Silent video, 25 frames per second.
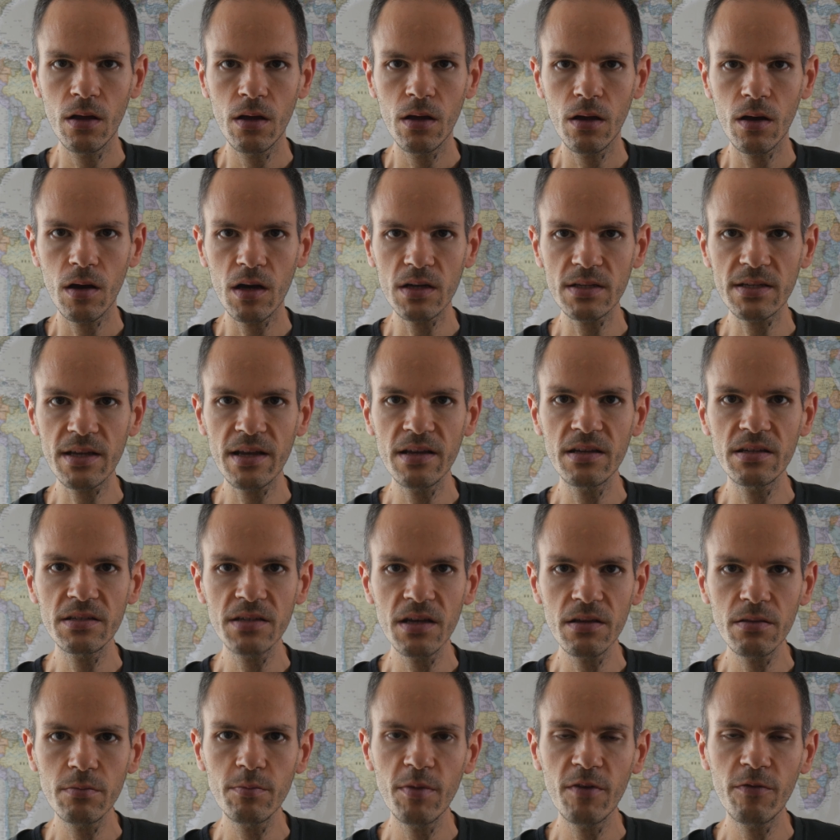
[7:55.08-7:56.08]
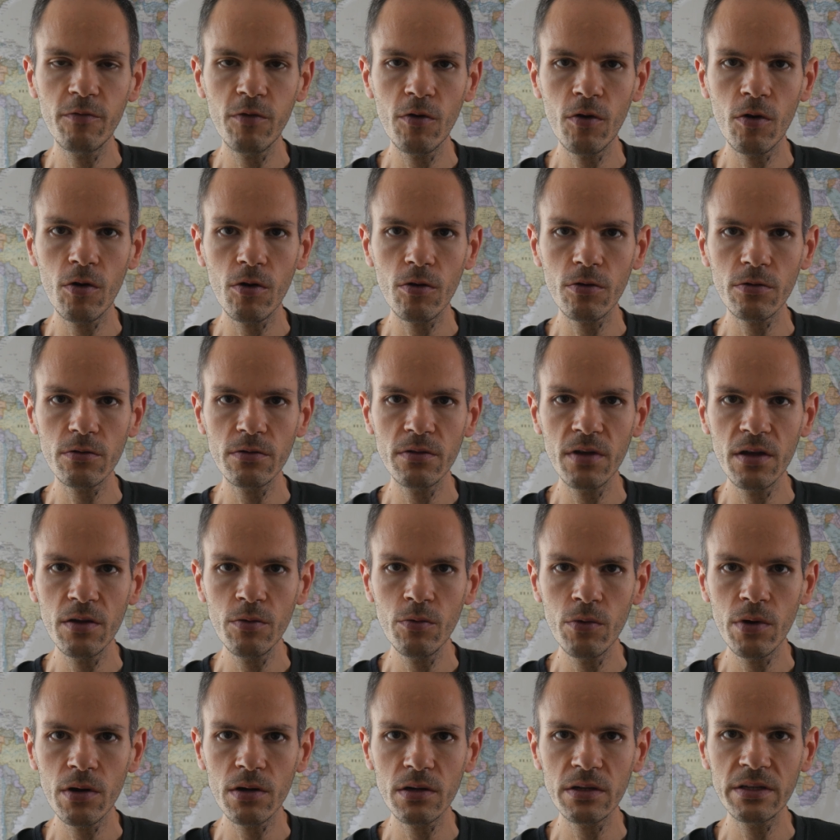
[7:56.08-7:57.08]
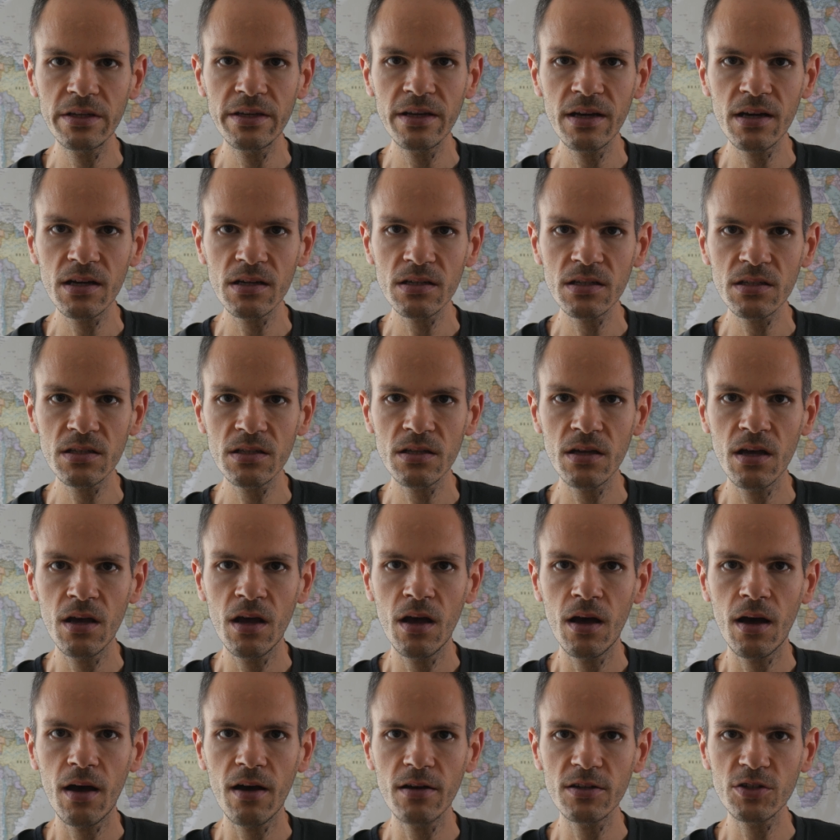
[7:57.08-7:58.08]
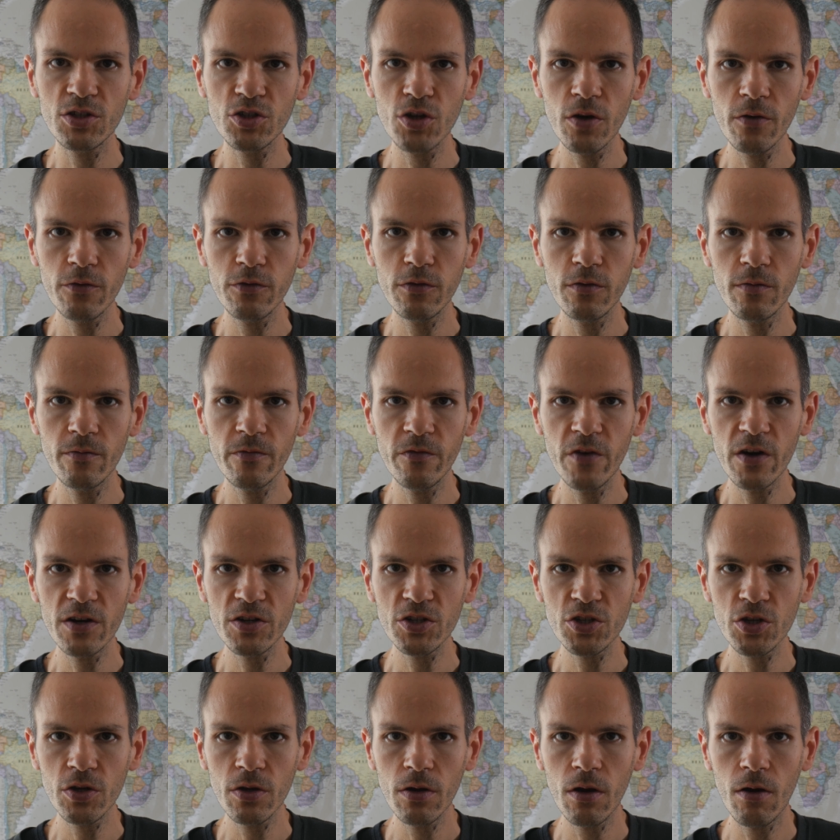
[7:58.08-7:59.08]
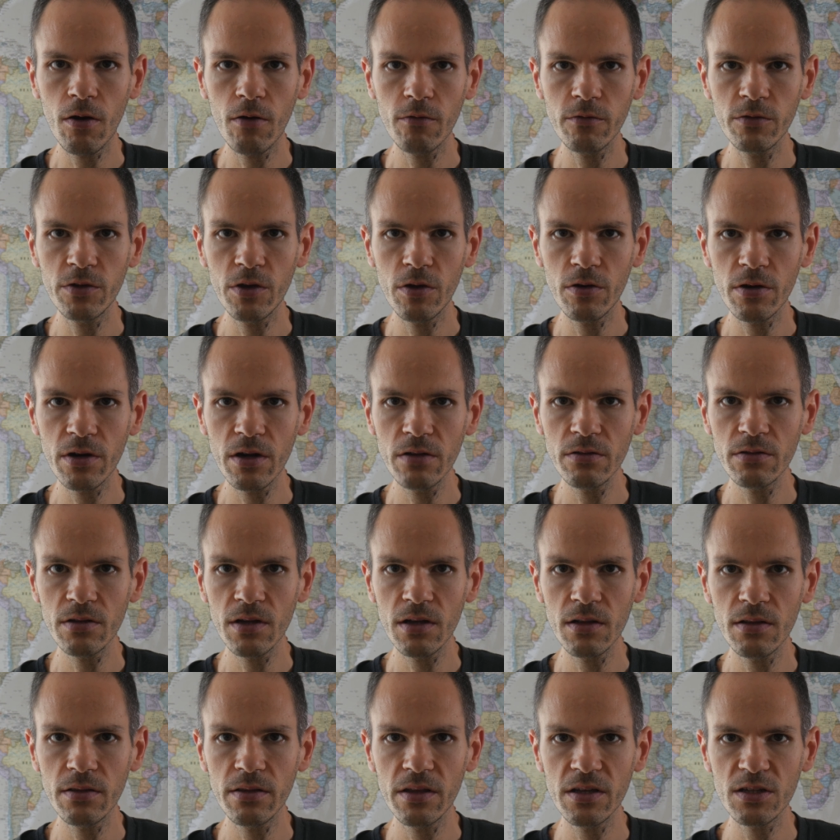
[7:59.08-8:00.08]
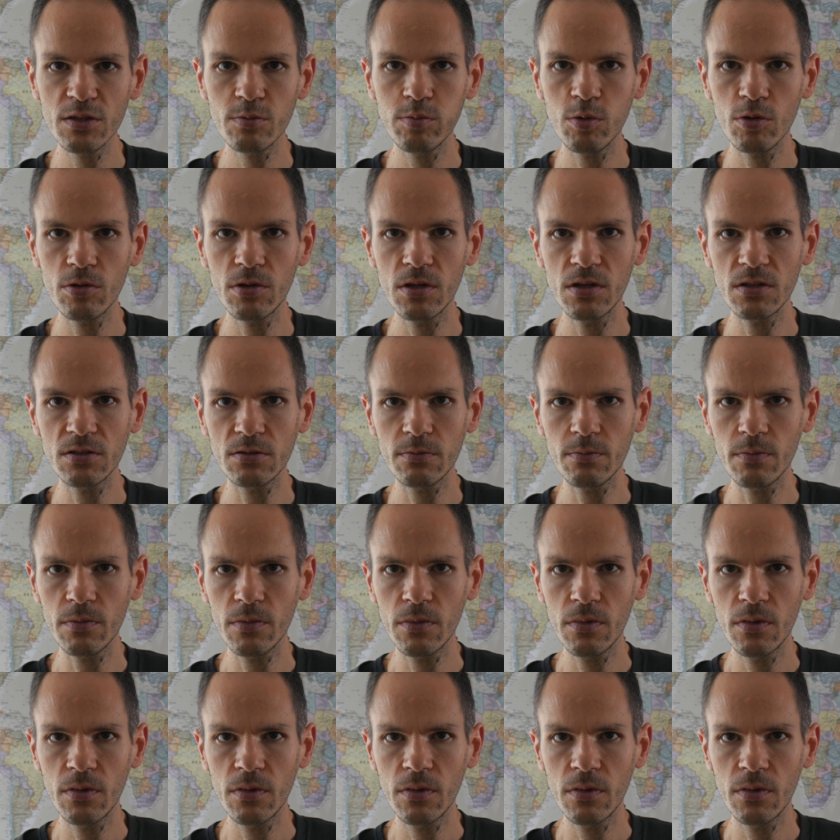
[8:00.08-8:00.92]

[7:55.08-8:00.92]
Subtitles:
As I said before, they were just a soft version of the Oriental despotism.